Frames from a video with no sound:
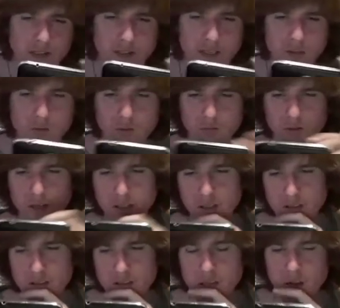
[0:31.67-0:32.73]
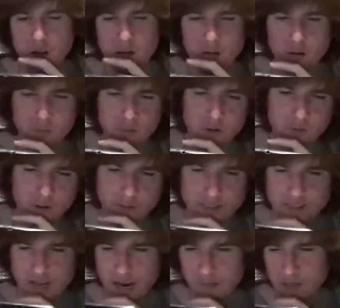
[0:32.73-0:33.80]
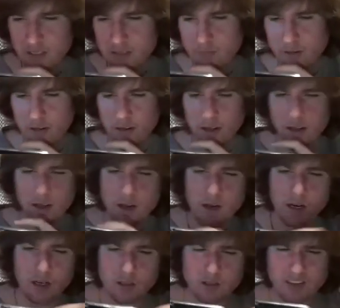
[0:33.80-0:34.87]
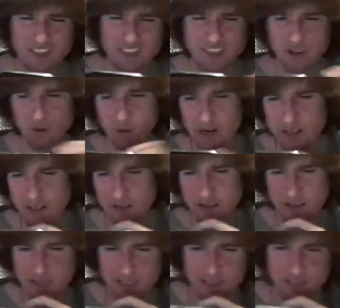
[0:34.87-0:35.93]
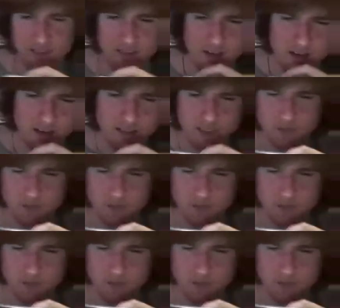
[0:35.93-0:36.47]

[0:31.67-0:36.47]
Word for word: in, bend Link to the realest. Know the move be time I'm spinning. ticks gotta watch me distance.